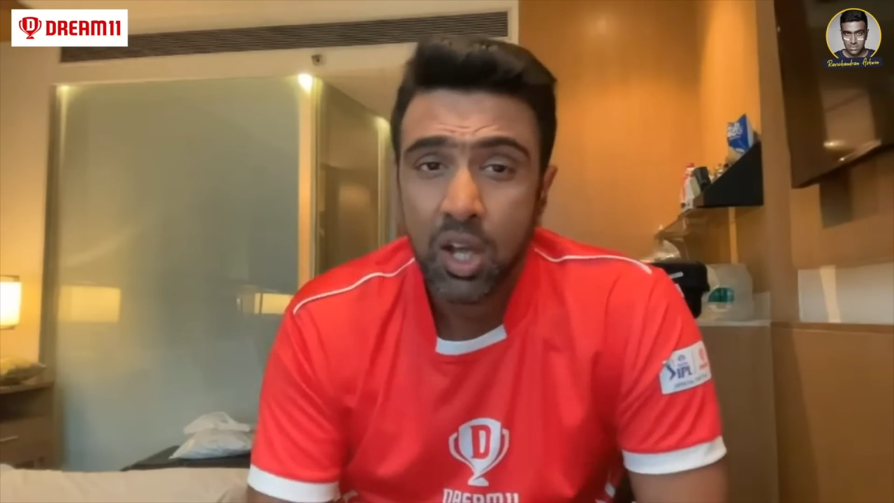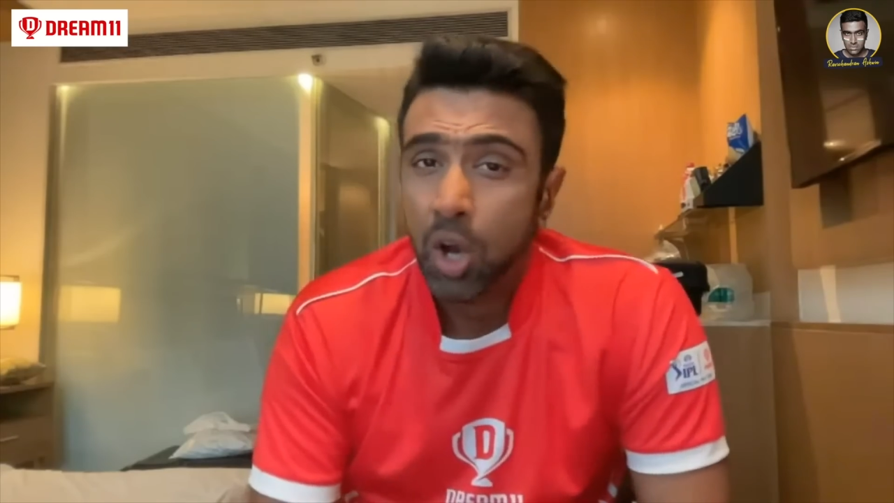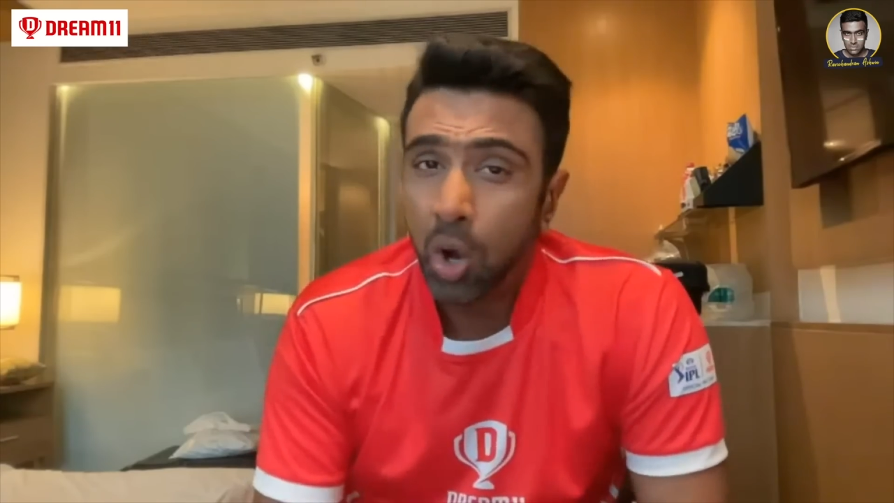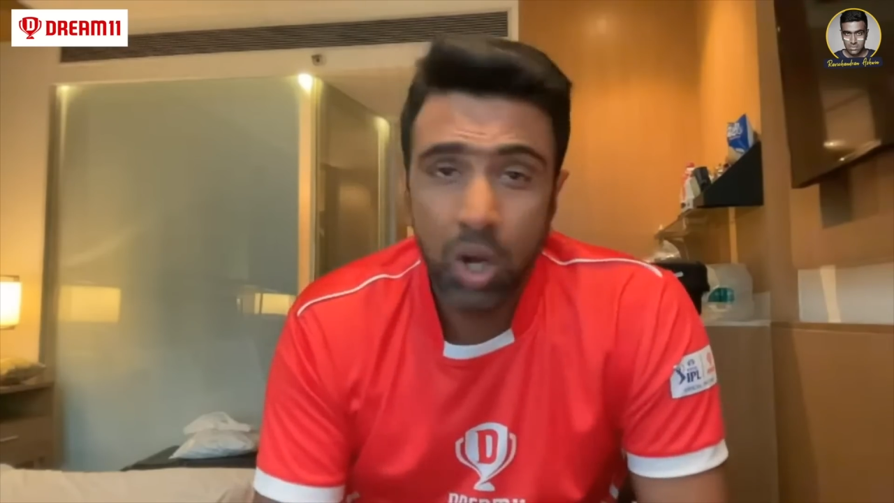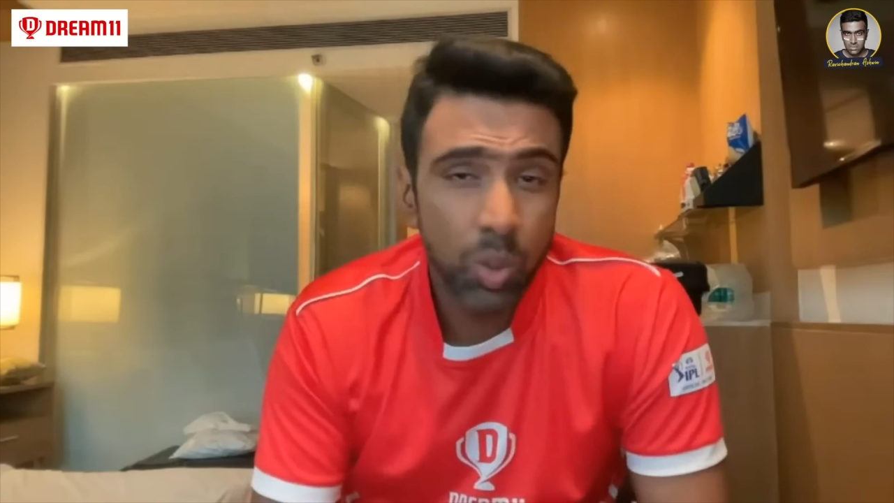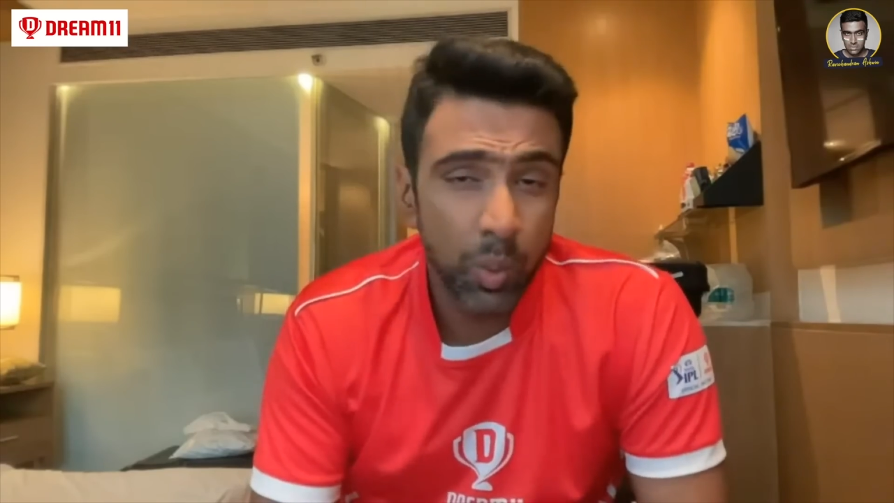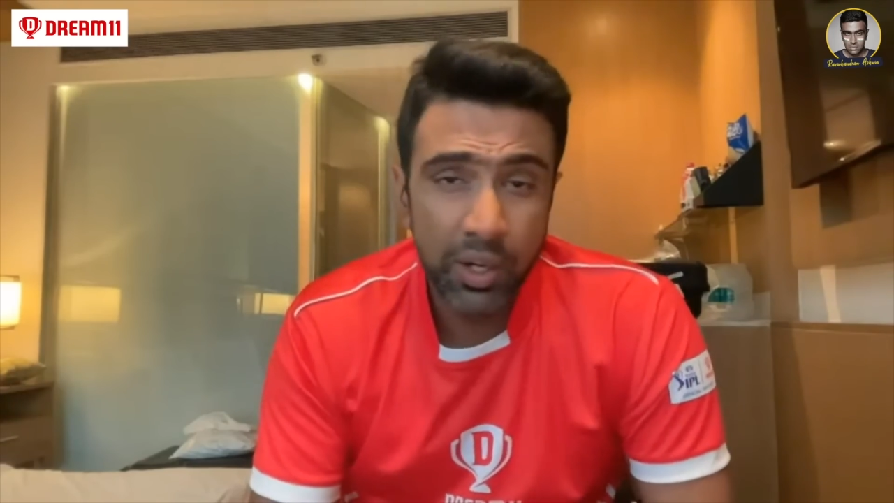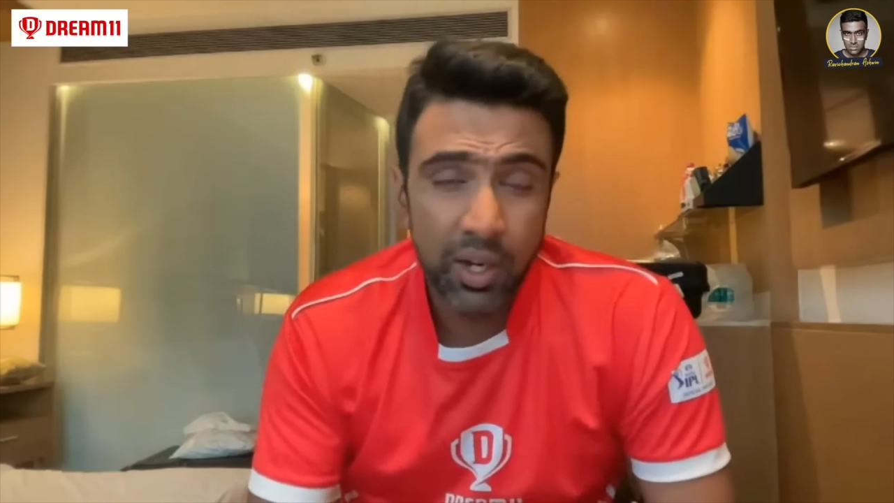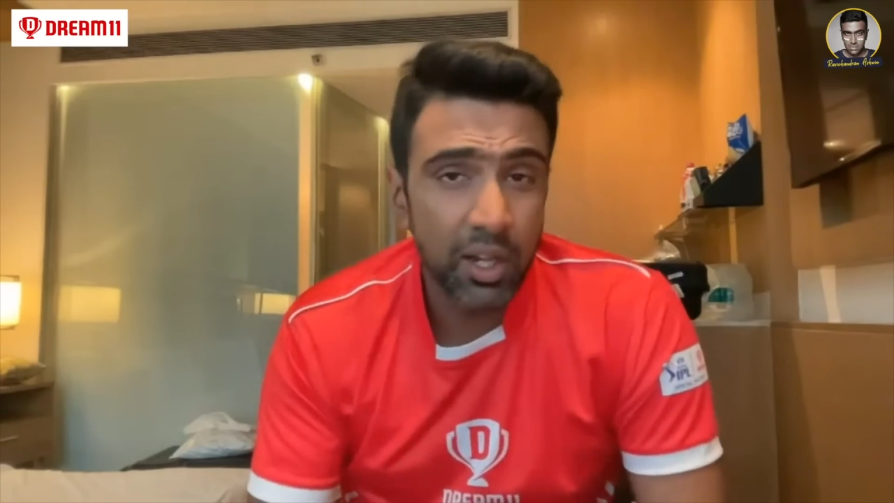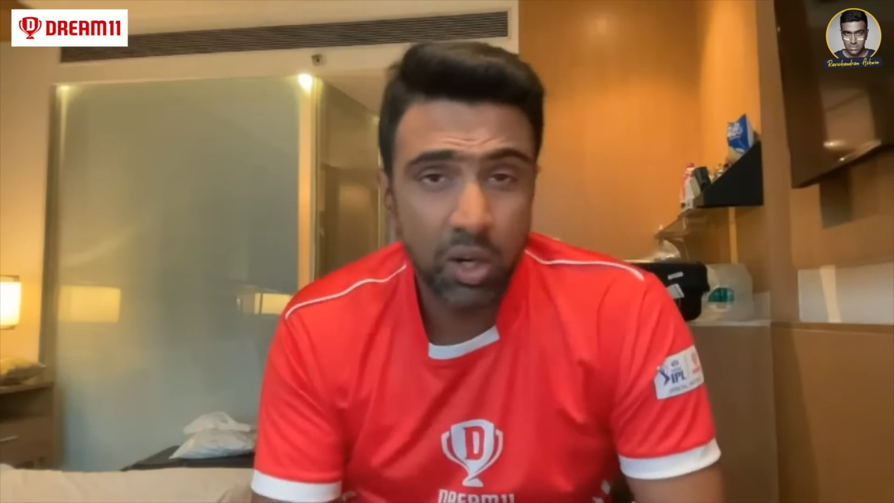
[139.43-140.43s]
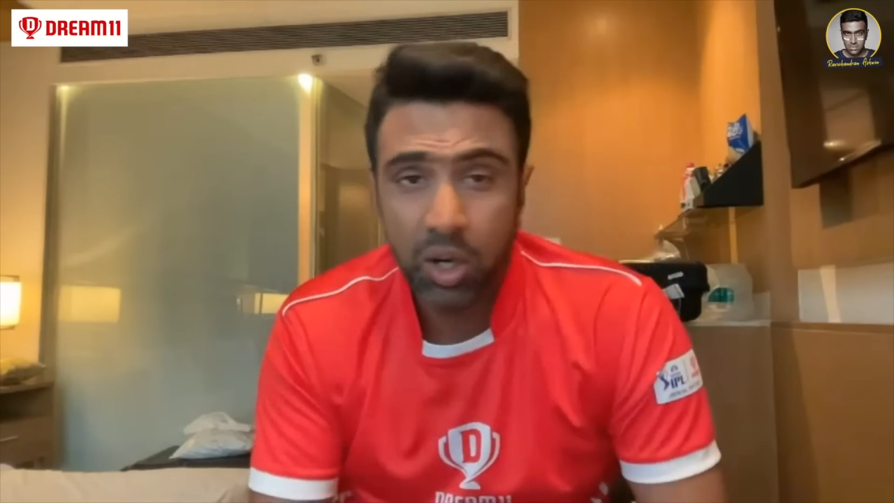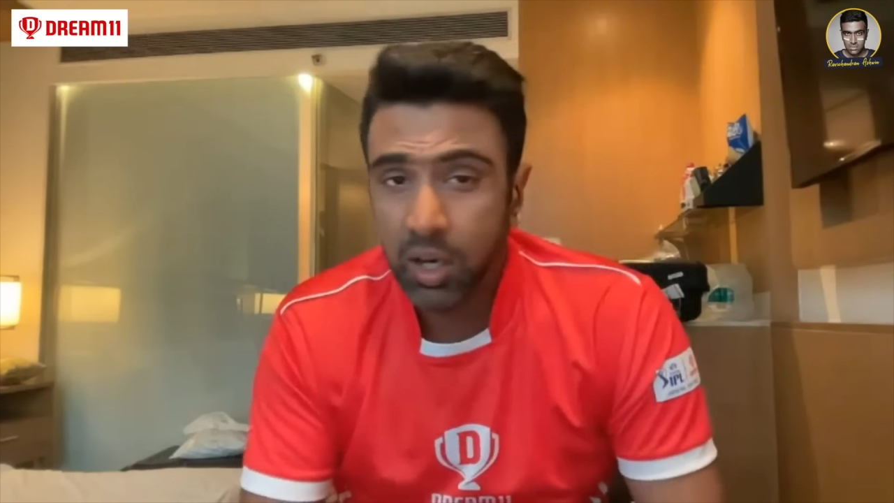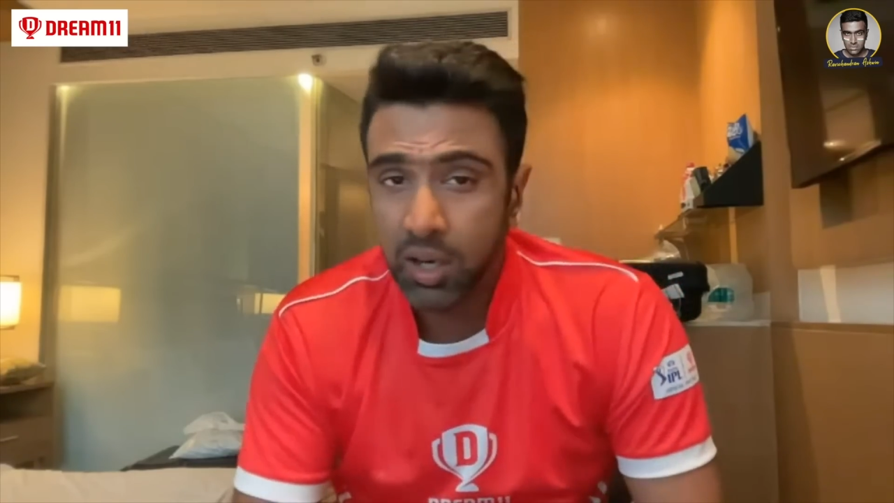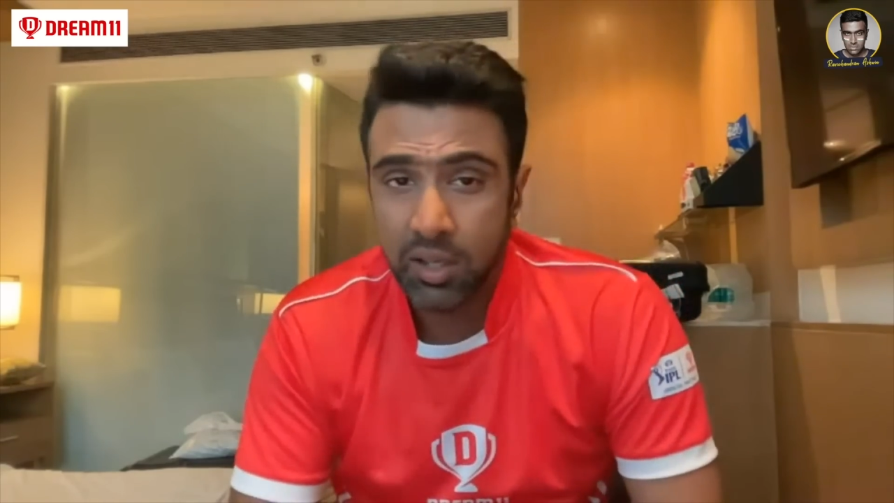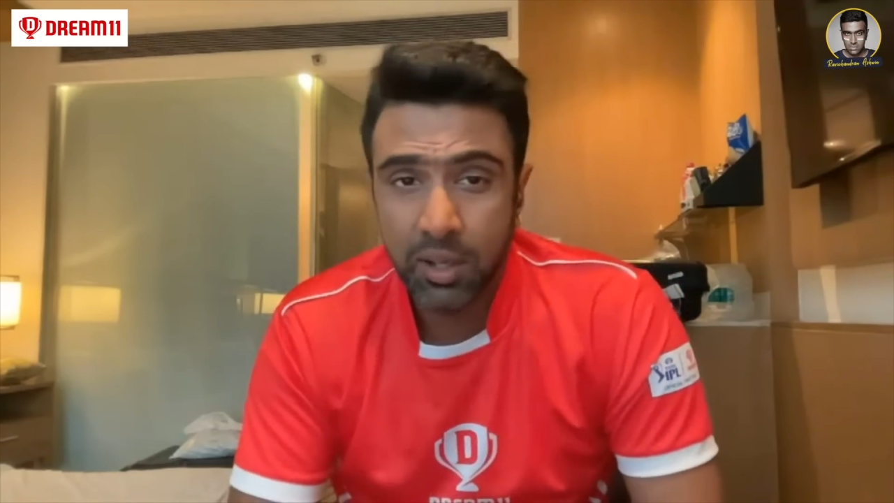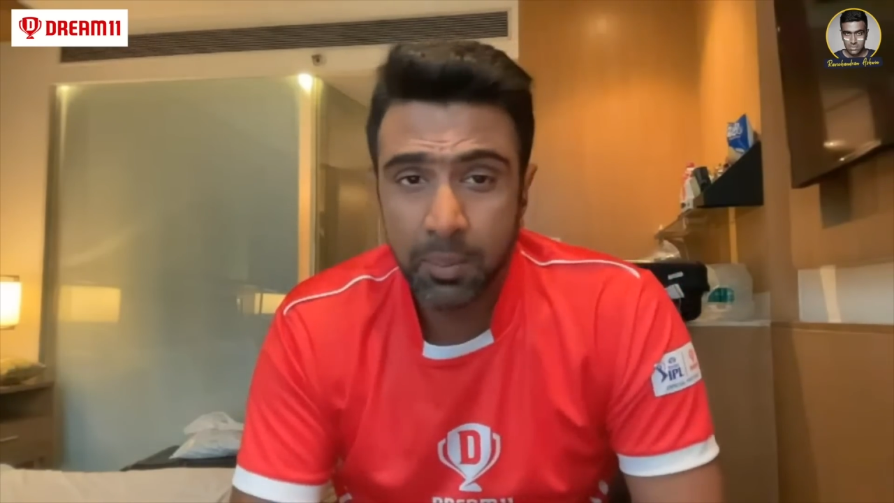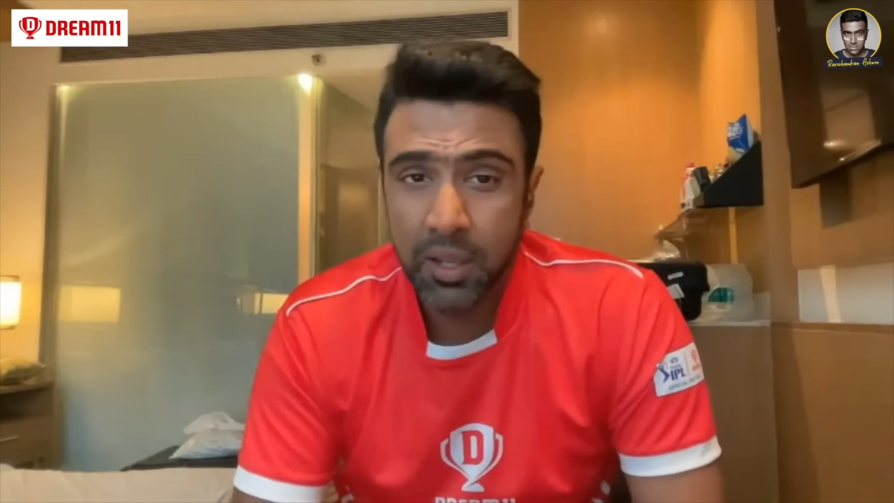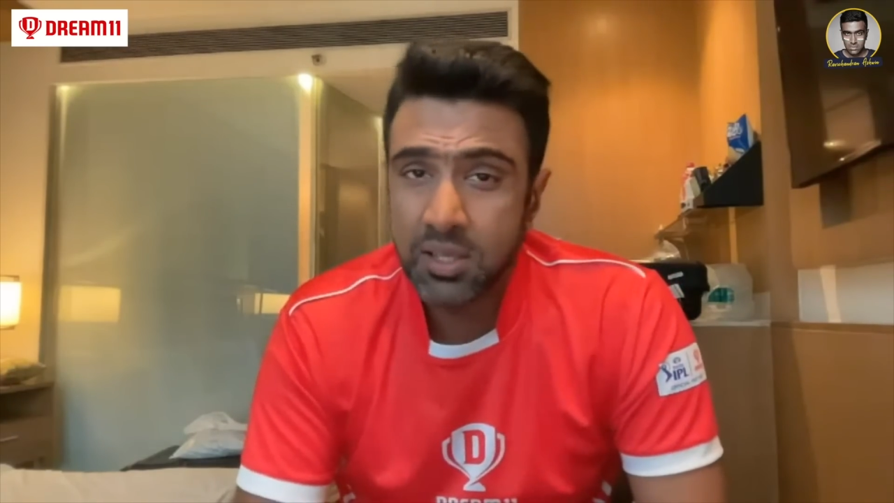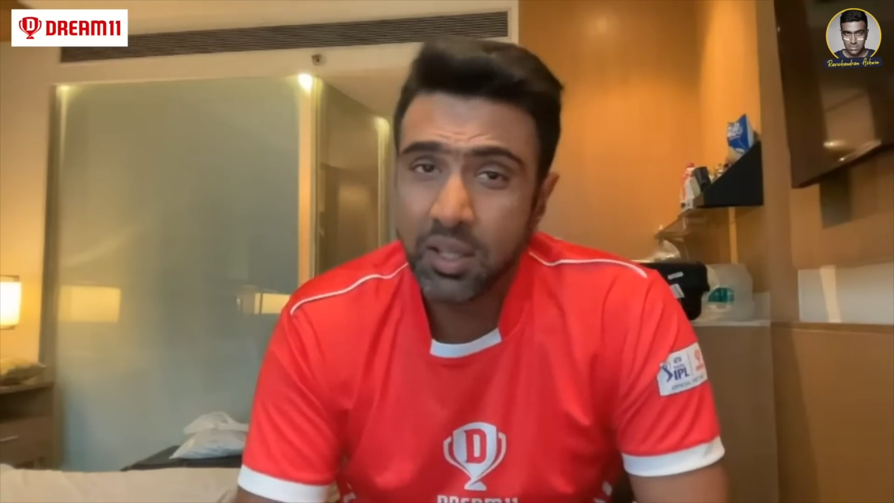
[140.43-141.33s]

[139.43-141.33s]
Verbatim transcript: or Quinton de Kock at another place,